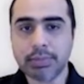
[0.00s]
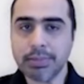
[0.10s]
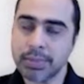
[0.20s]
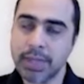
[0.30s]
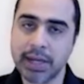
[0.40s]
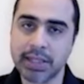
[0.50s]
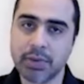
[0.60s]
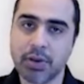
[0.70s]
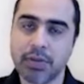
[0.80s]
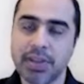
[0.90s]
That is
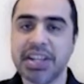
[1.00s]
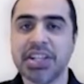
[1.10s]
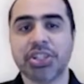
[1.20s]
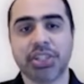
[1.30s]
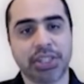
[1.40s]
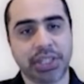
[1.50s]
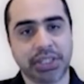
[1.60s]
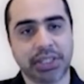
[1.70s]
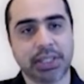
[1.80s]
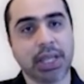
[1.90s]
one of the initial
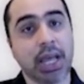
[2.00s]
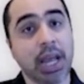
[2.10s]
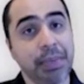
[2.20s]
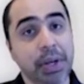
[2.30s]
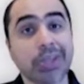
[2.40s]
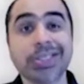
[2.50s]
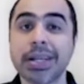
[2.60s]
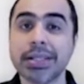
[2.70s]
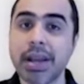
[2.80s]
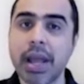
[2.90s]
changes. And because there
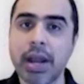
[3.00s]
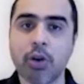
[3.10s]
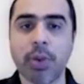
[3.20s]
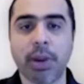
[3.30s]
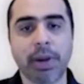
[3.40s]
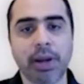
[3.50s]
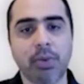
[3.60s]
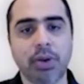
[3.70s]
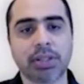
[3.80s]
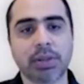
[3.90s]
is an anaerobic
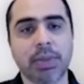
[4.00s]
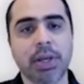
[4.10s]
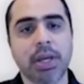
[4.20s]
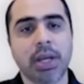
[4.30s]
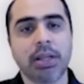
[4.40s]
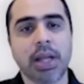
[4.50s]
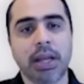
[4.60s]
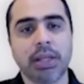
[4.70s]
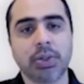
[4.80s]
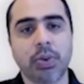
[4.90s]
metabolism, there
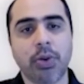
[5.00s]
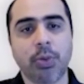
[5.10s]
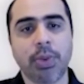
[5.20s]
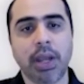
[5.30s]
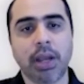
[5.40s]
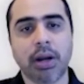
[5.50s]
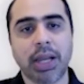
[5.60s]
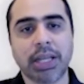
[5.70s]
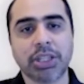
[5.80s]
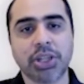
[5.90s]
is going to be
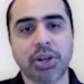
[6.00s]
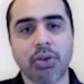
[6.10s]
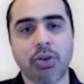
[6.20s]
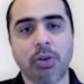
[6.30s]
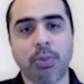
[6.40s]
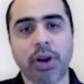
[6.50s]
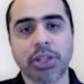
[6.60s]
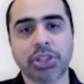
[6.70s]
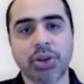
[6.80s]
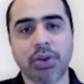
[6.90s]
collection or
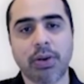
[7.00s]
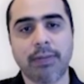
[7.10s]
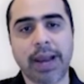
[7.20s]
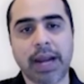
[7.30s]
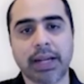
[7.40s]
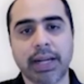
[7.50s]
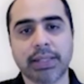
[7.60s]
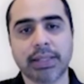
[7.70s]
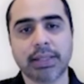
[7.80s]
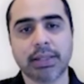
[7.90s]
production of
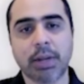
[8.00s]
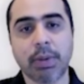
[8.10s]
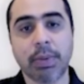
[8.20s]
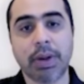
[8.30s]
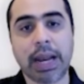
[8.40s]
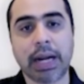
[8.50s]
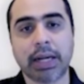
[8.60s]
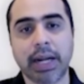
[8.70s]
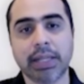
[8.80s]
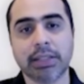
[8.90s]
lactates. Remember,
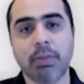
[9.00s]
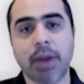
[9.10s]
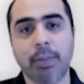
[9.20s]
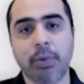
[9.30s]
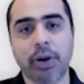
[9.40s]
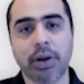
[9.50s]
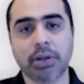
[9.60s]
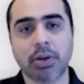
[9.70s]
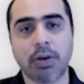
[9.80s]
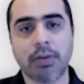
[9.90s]
lactate is a
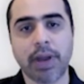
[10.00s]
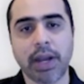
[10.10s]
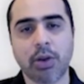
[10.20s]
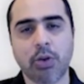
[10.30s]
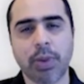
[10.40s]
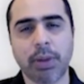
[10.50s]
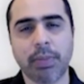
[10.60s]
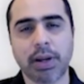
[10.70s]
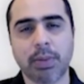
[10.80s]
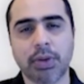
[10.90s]
byproduct of anaerobic
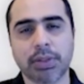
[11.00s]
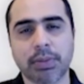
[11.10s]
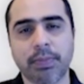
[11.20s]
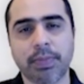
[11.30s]
metabolism.